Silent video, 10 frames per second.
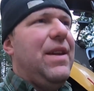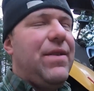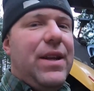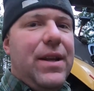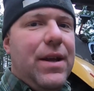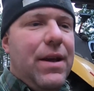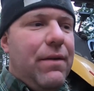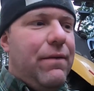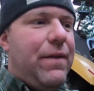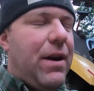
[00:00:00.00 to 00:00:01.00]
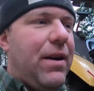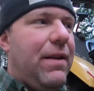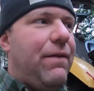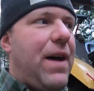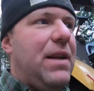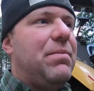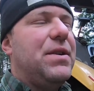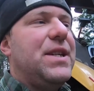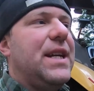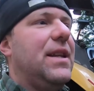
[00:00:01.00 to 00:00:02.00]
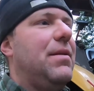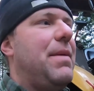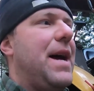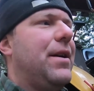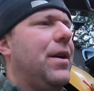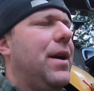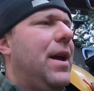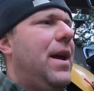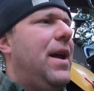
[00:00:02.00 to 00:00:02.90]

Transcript: even very fine particulate matter.